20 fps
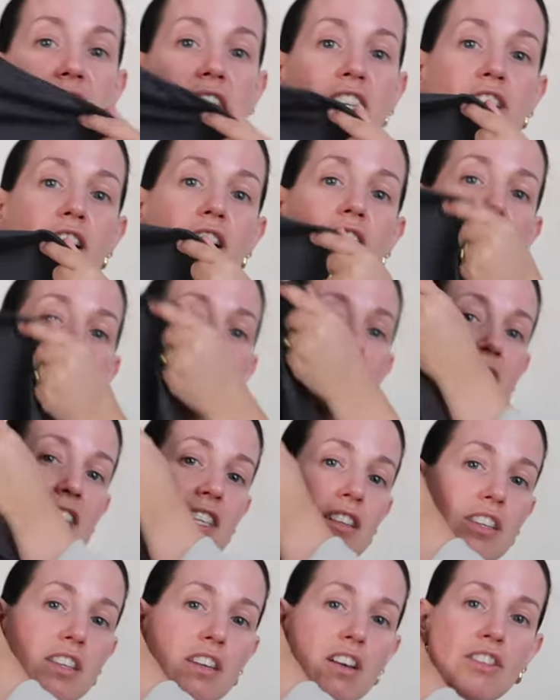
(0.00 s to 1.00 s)
t-shirt. Like, this
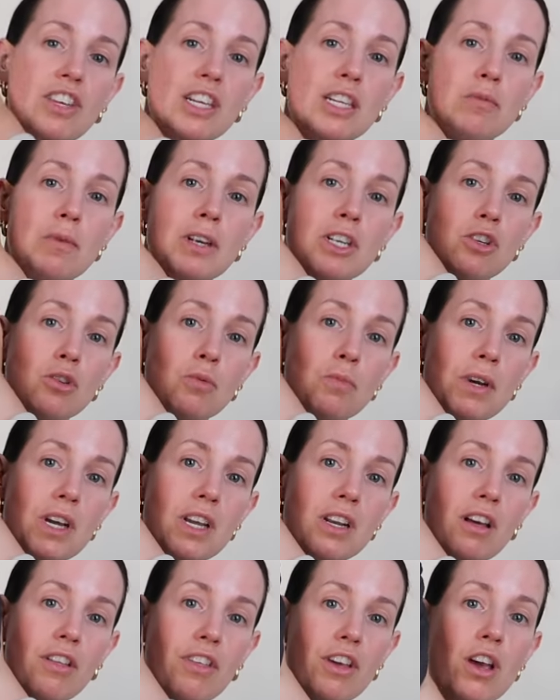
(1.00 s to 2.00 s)
is nothing special, but
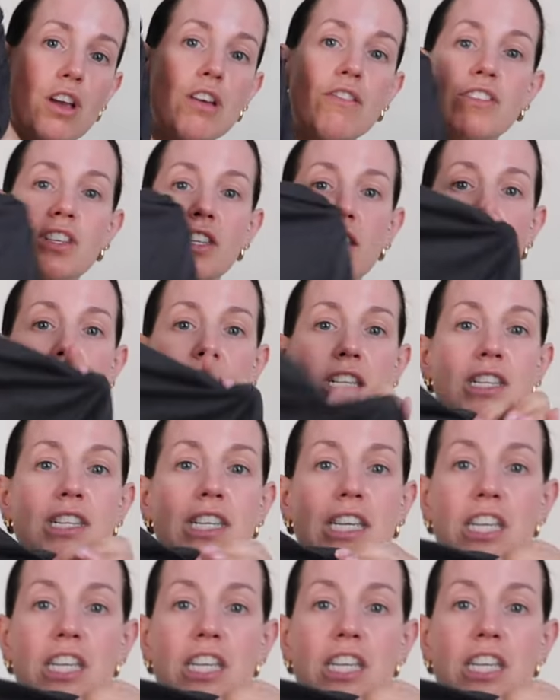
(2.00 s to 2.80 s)
another oversized